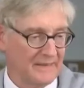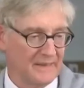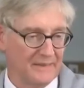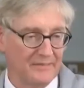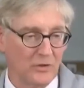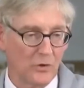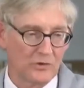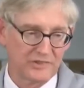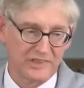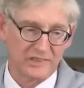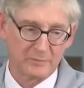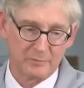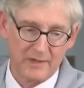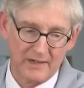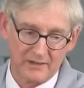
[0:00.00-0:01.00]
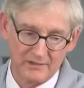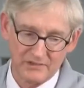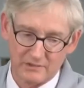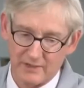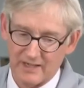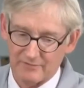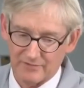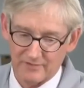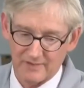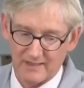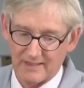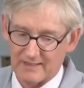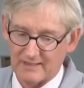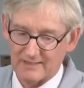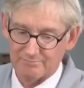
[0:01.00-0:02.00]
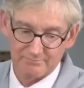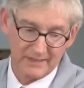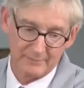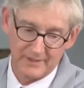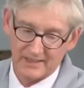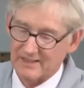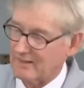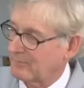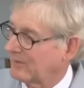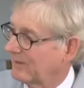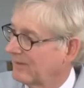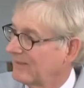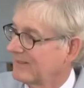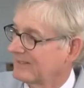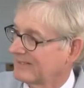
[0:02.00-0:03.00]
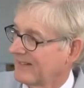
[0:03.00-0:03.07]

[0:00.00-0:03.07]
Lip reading: the hose and sprayer is great for like maybe a couple